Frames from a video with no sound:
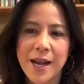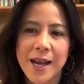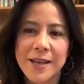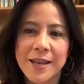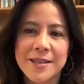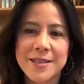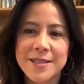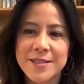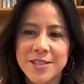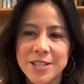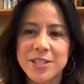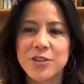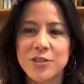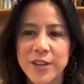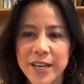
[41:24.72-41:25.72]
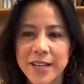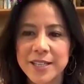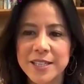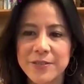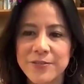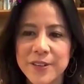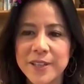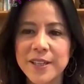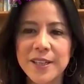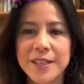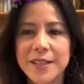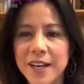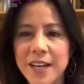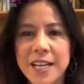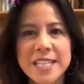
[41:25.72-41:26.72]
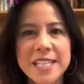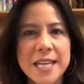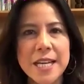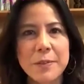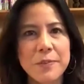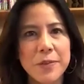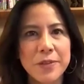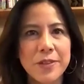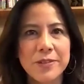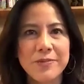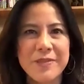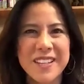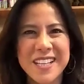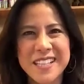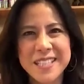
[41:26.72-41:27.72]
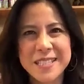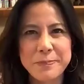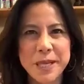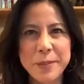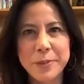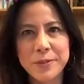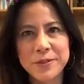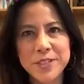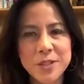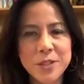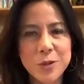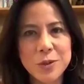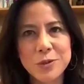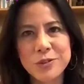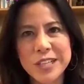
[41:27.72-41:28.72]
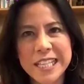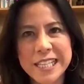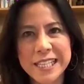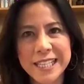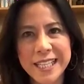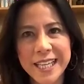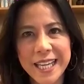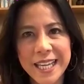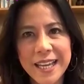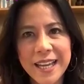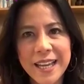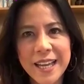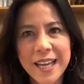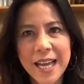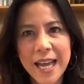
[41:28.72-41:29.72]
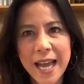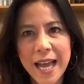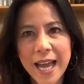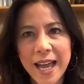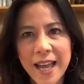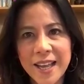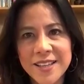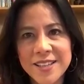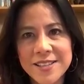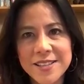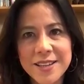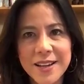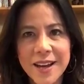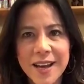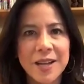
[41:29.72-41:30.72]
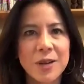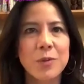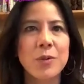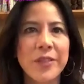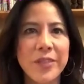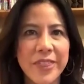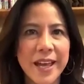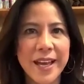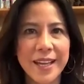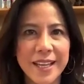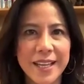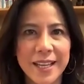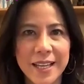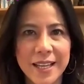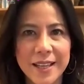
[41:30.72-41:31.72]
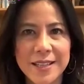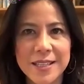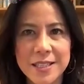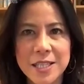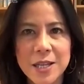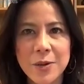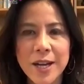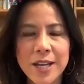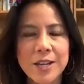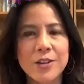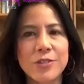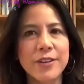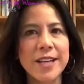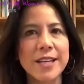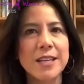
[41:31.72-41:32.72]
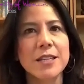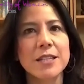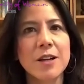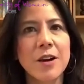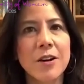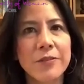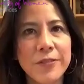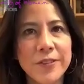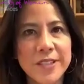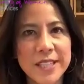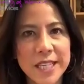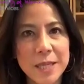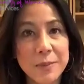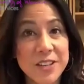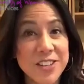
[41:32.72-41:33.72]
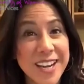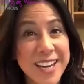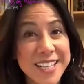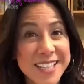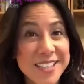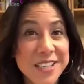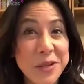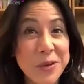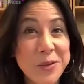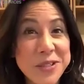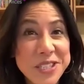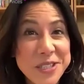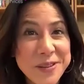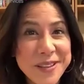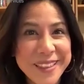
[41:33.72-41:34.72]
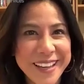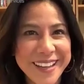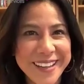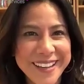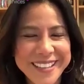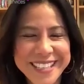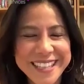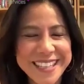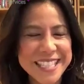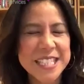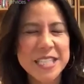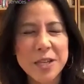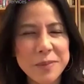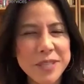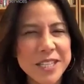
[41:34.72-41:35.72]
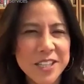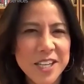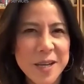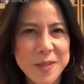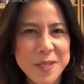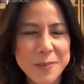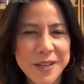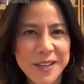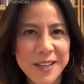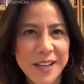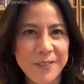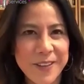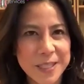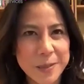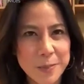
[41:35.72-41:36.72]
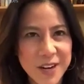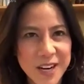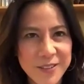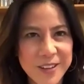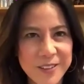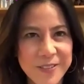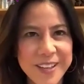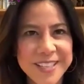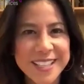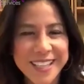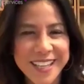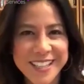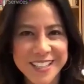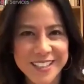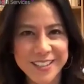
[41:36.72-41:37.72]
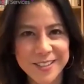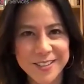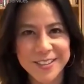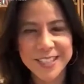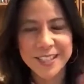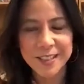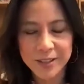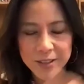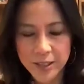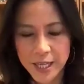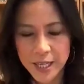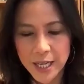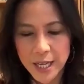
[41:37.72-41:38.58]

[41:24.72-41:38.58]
and just create a different kind of setup because people in school were really cliquey and I don't want that. And so I created this confident image. I didn't know I was doing that. I did this so many times in my life as a private investigator, the Lucy Liu